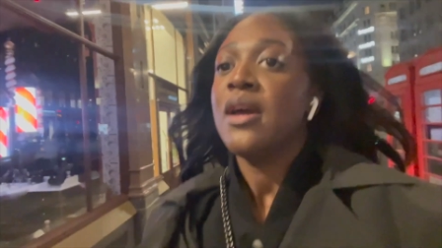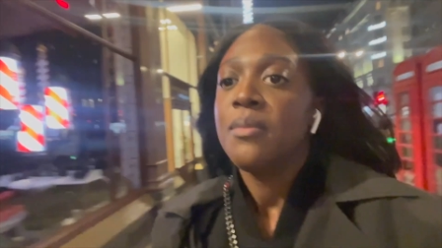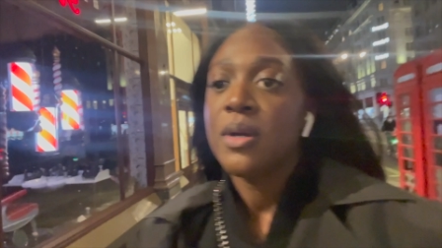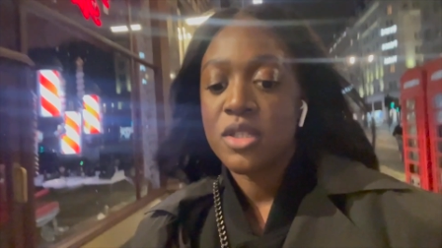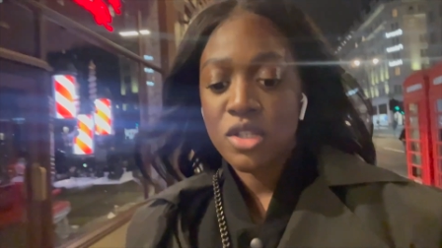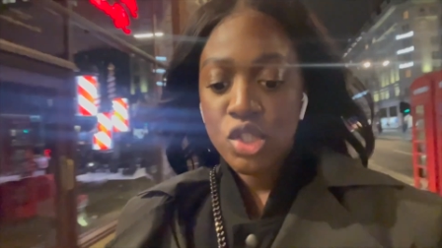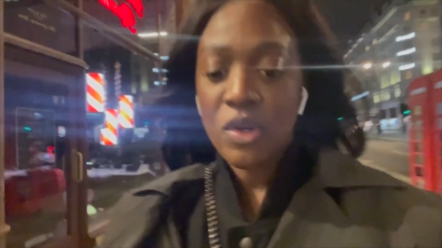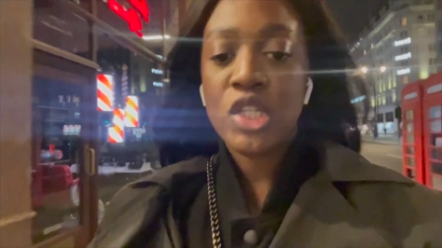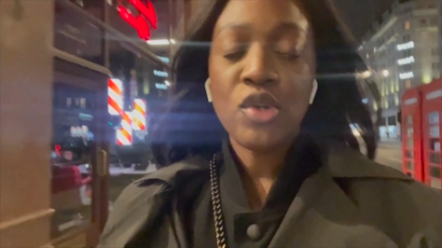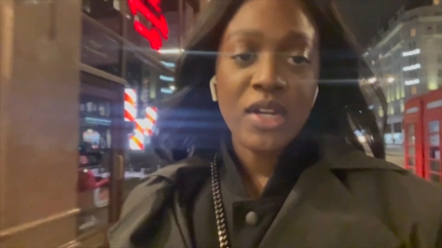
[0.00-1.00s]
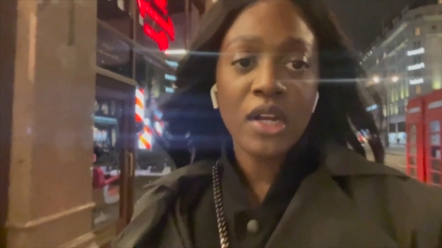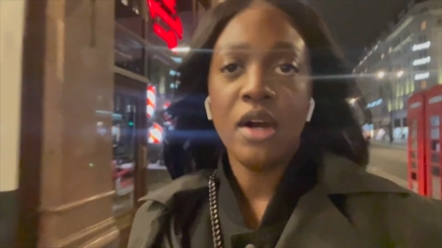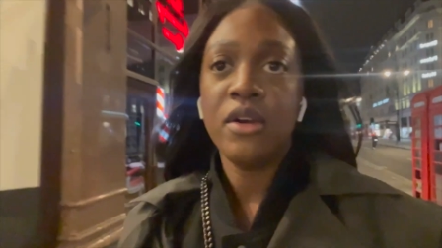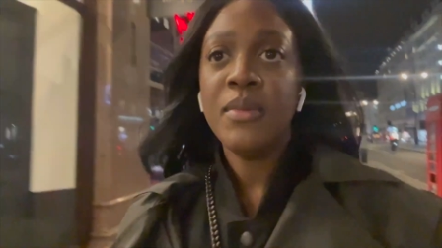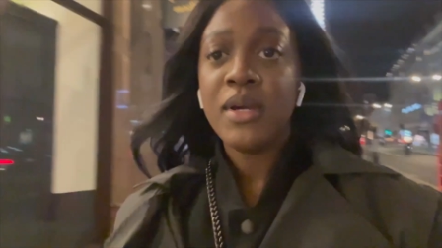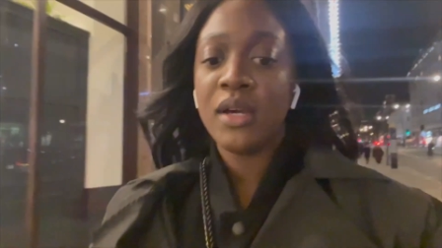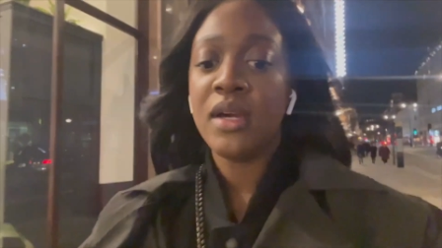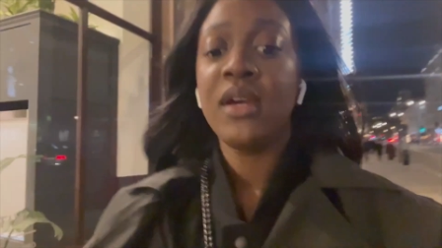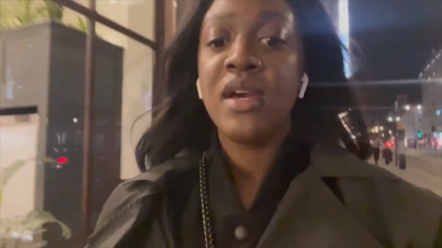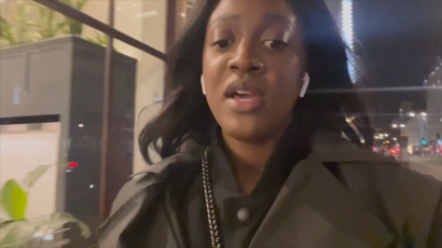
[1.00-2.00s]
this is a straight train home
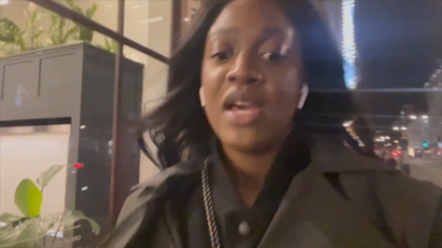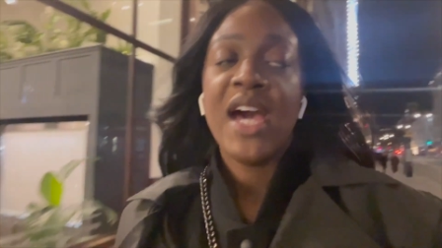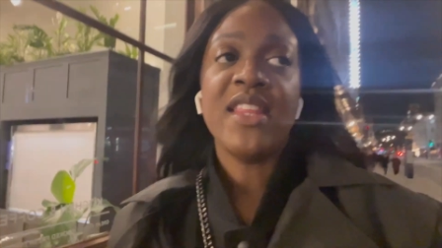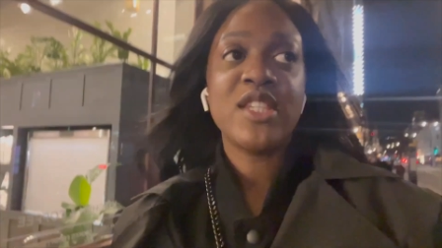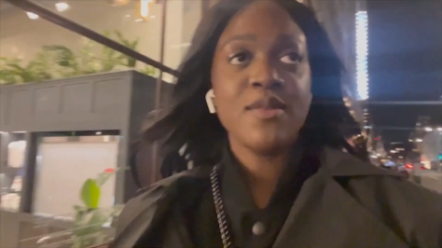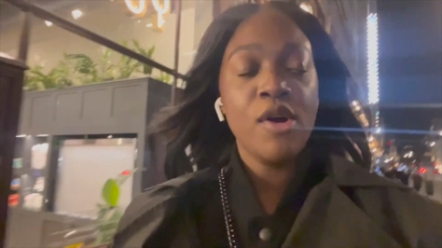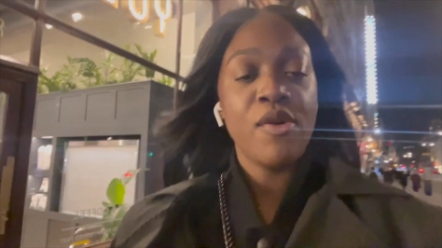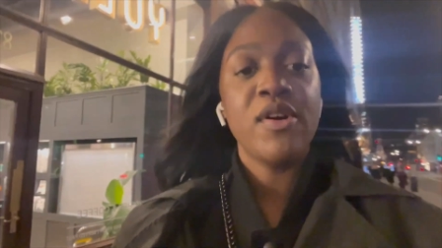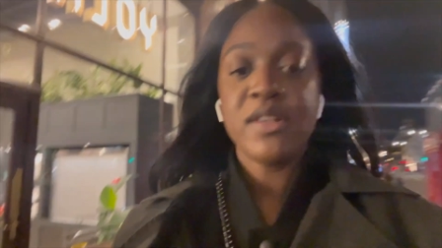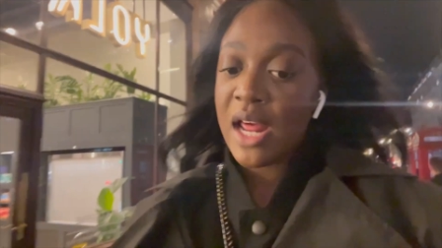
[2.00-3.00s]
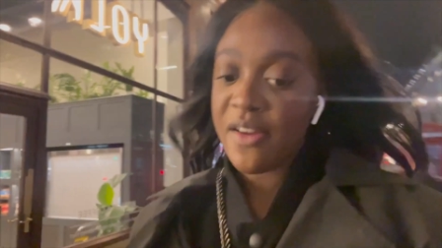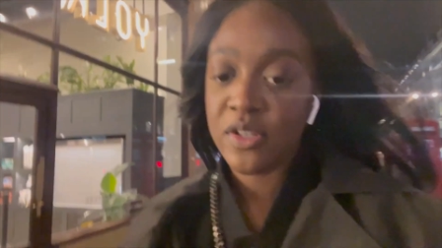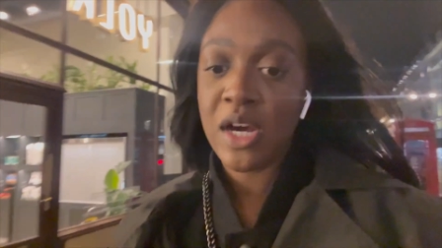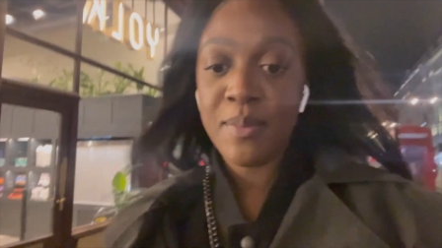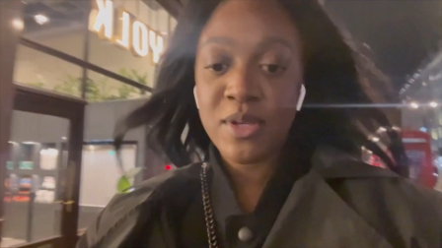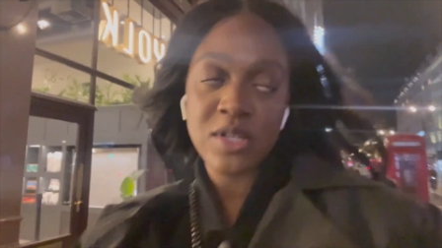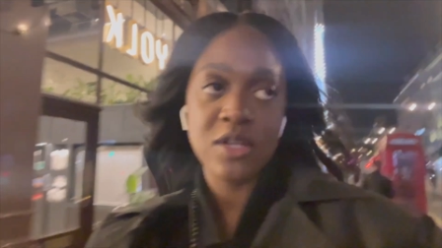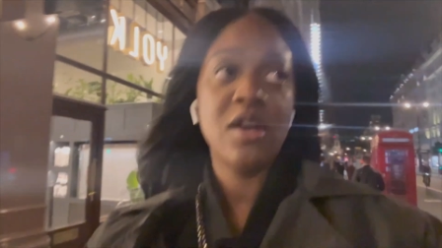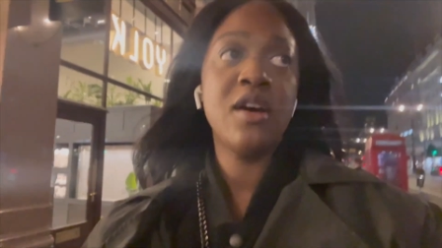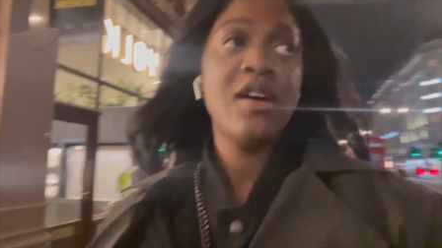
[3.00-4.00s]
and then tomorrow I don't have to come into
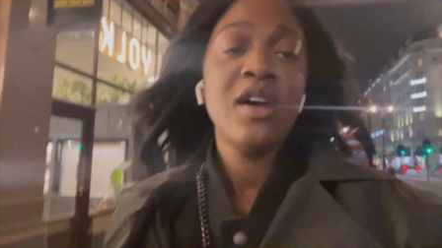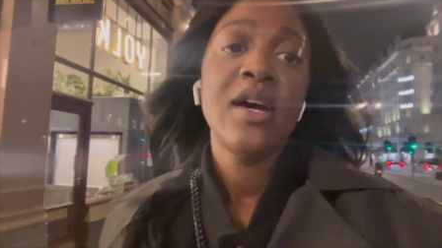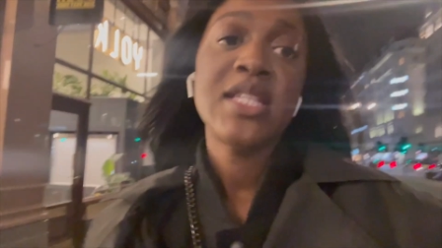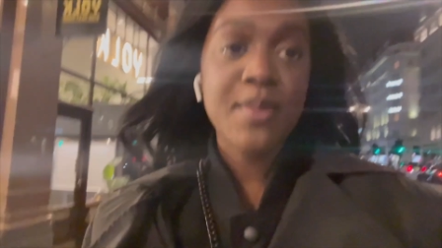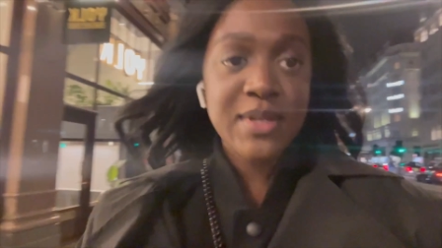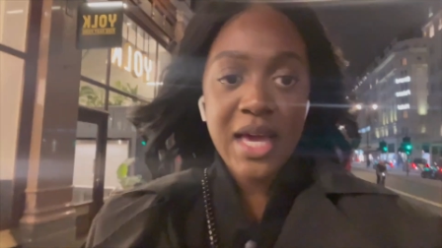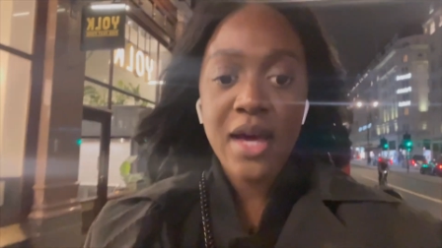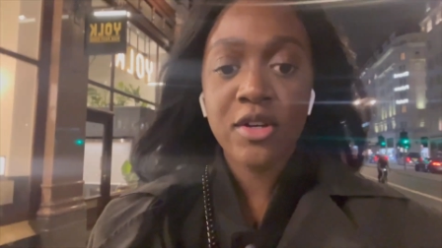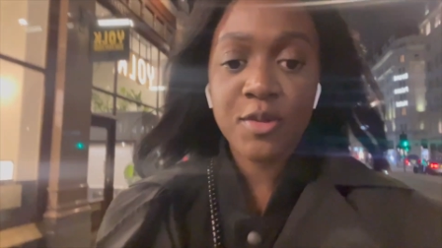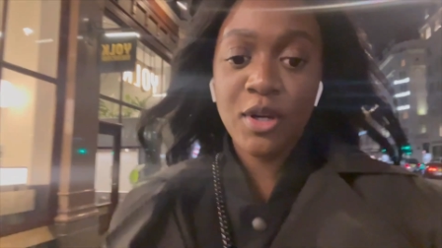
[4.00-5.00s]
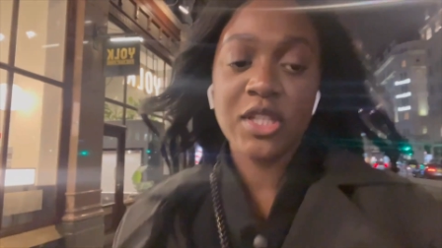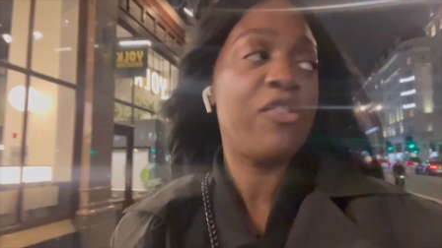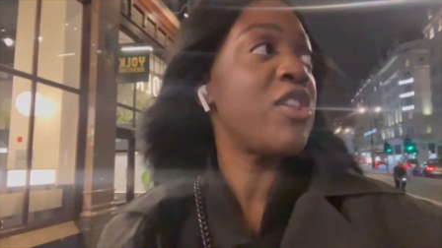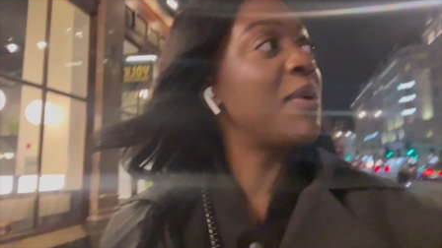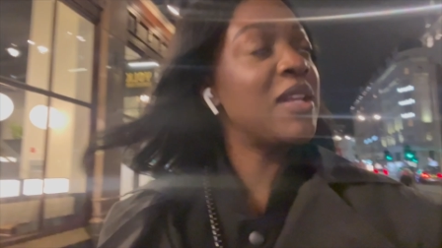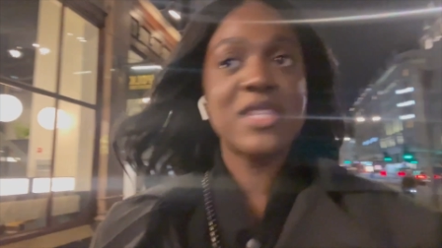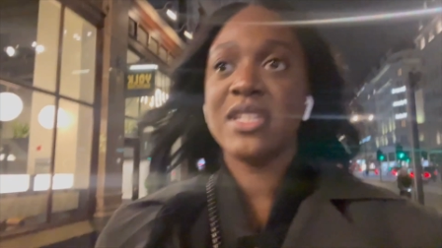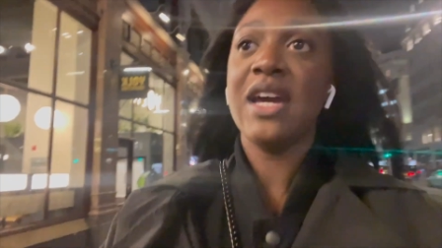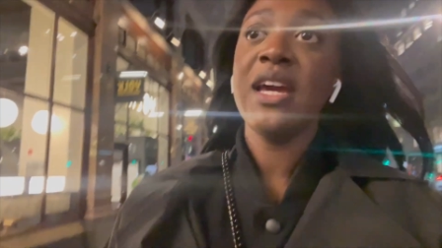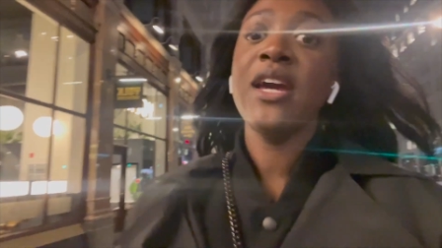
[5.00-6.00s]
Somerset House because I've already been in
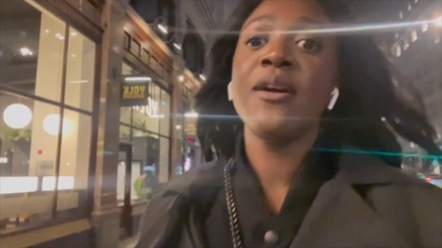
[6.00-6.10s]
today